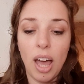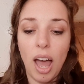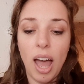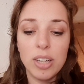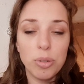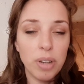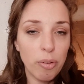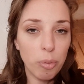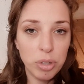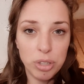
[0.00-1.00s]
I don't
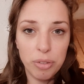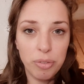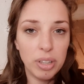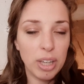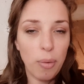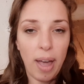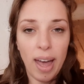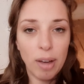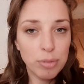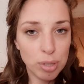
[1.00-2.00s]
ever want you to feel like you
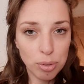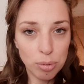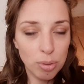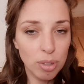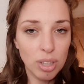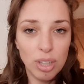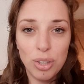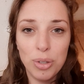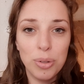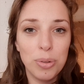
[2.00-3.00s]
have to.
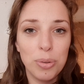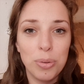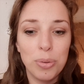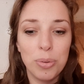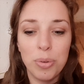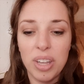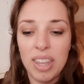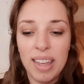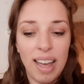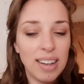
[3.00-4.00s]
You
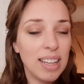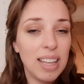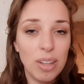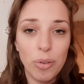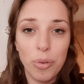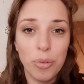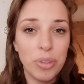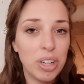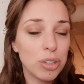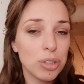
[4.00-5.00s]
can heal.
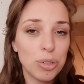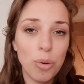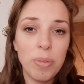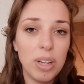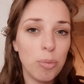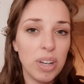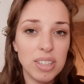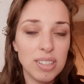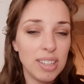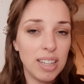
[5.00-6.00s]
There are so many
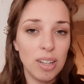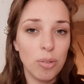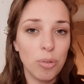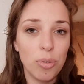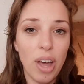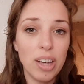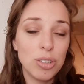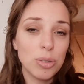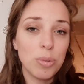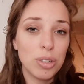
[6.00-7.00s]
ways to heal. I
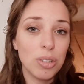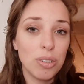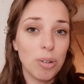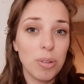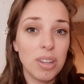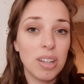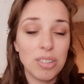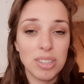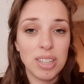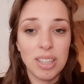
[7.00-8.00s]
just want you to know that
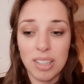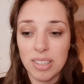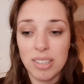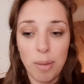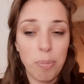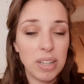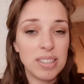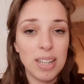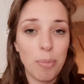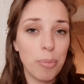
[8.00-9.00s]
there's like a
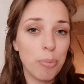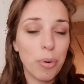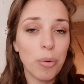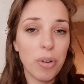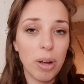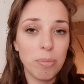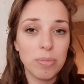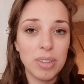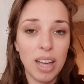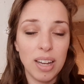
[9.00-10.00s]
step-by-step program
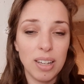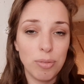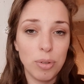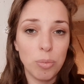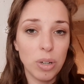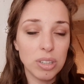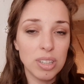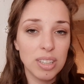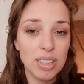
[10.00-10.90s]
that if you want